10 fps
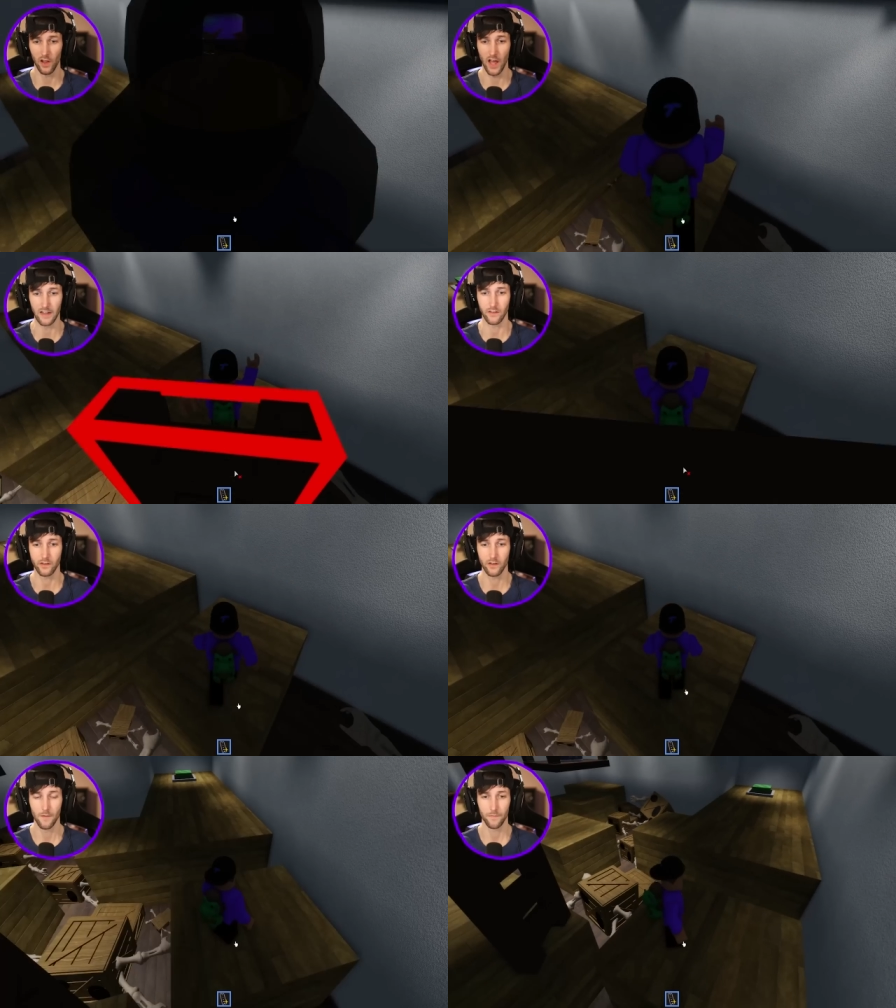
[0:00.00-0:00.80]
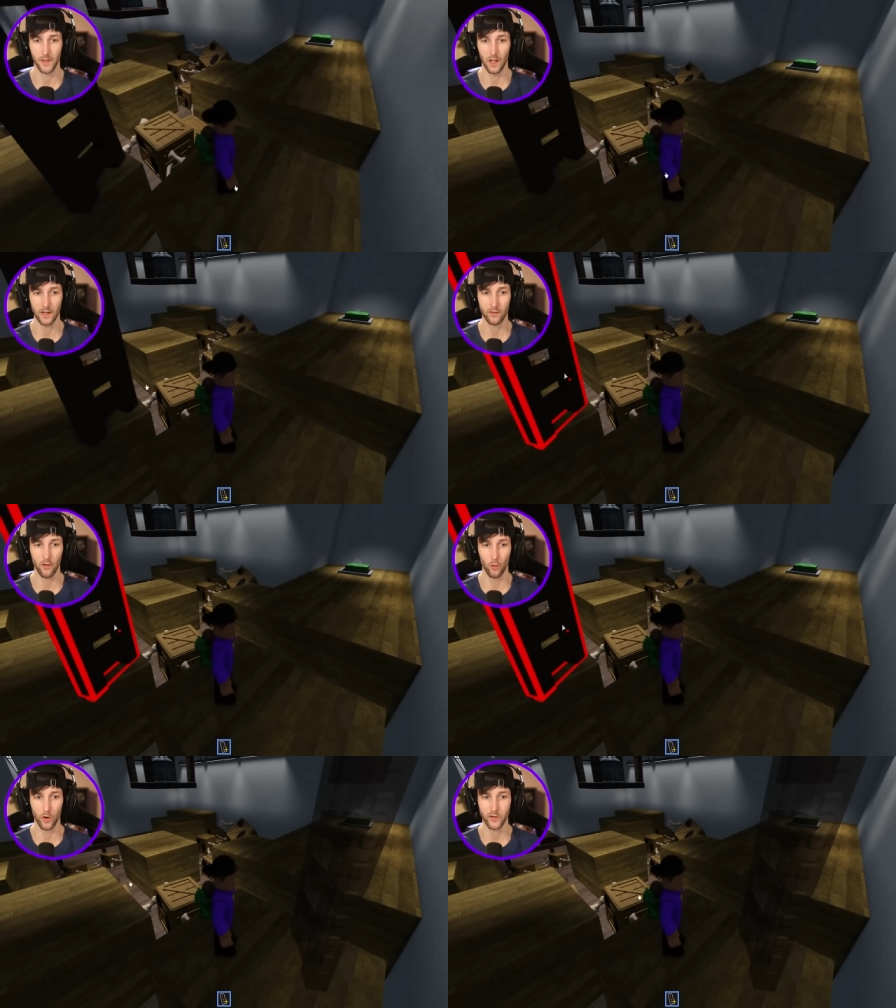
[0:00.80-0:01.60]
the lights. The lights
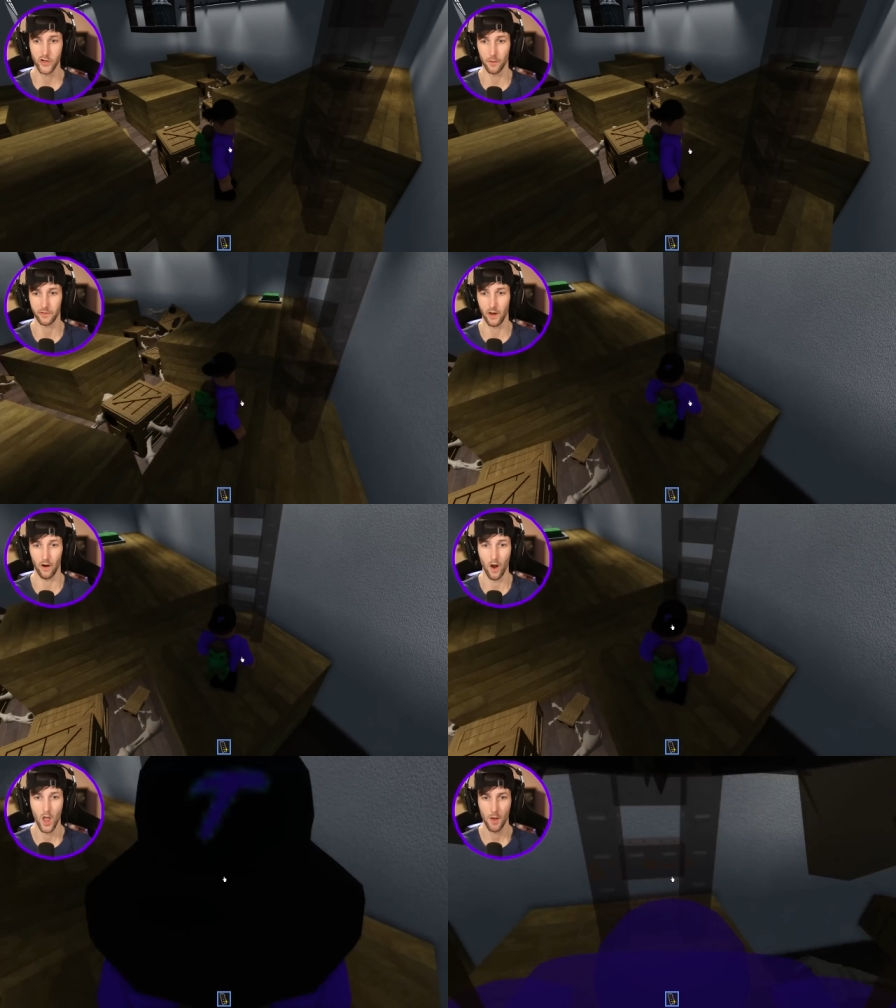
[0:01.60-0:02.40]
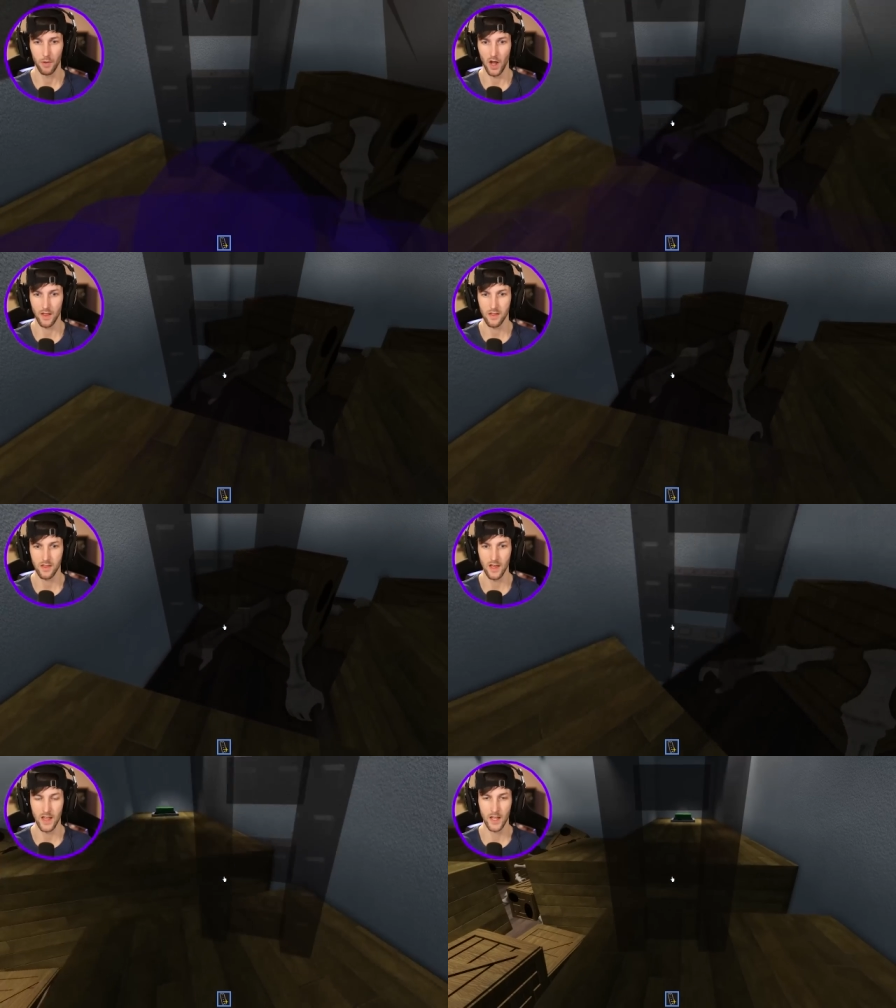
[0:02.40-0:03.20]
are the worst jump scare. But I
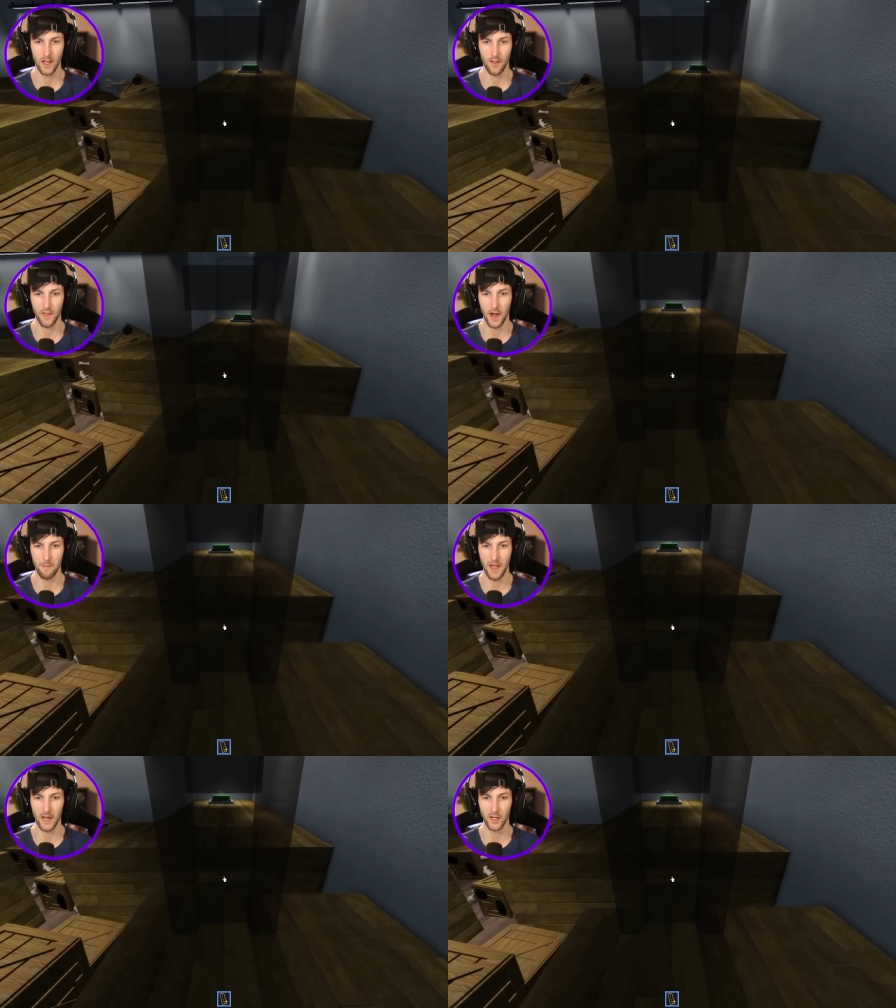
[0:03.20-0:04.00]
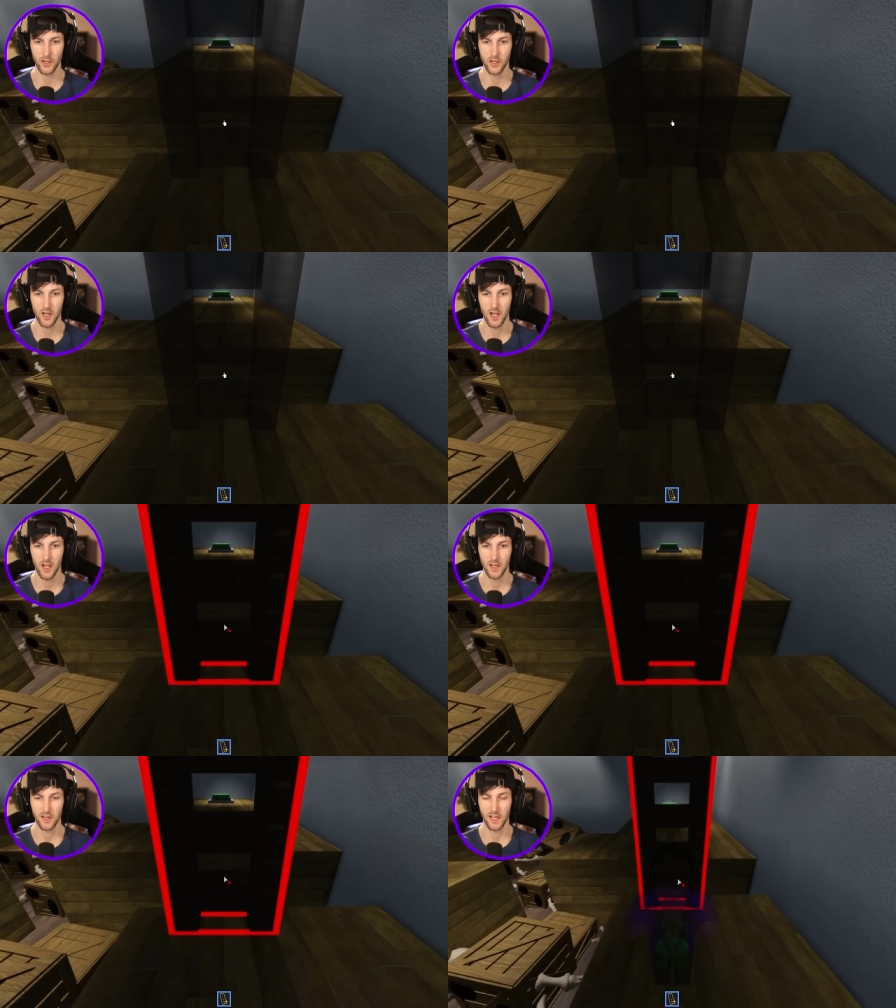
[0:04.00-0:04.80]
think that I managed
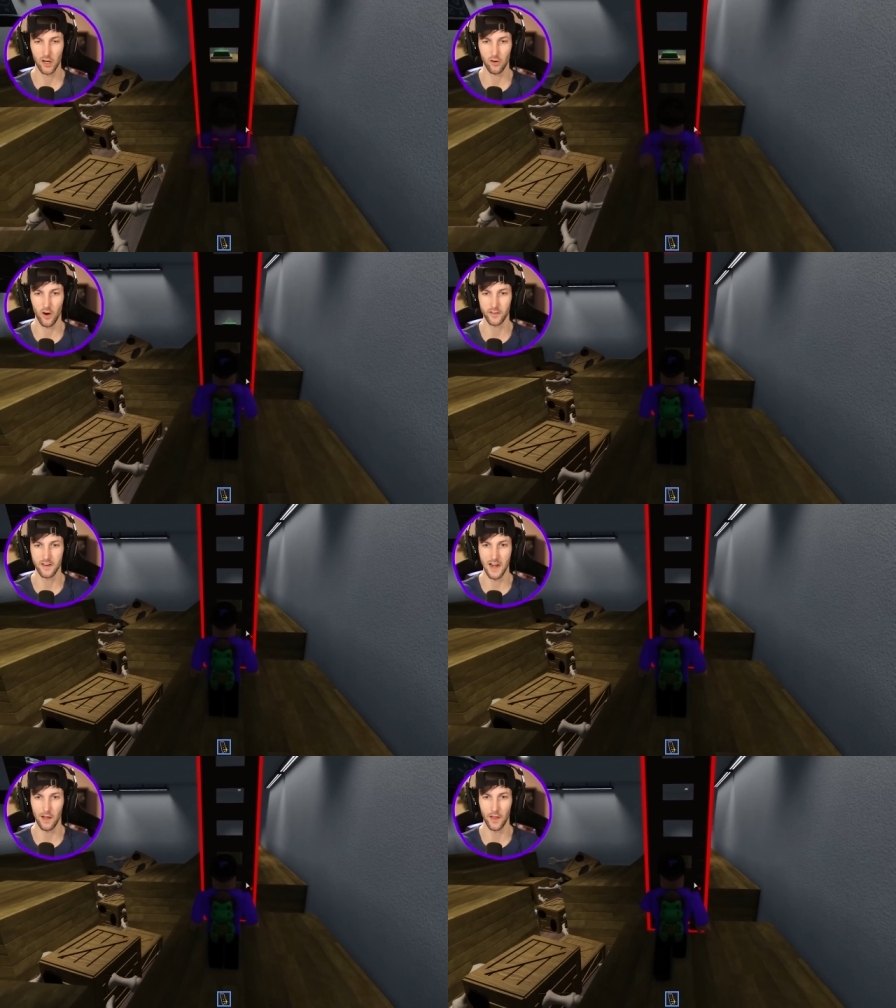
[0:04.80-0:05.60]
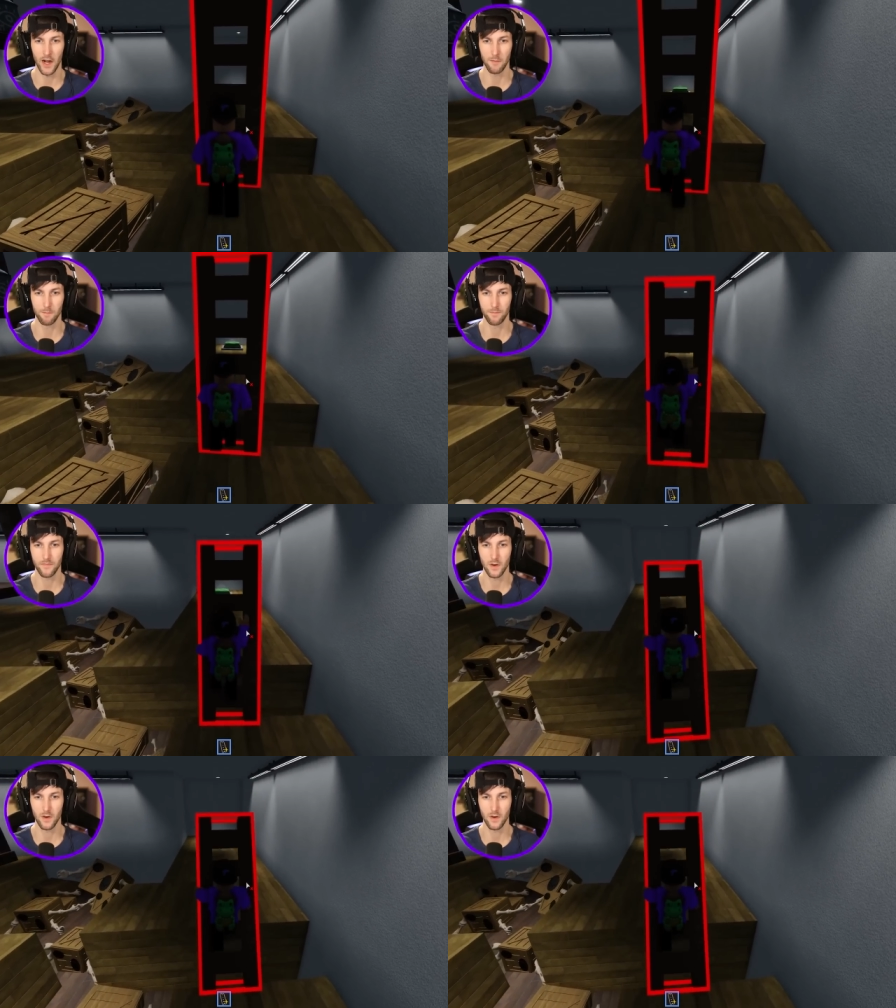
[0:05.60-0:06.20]
to get across it now that I'm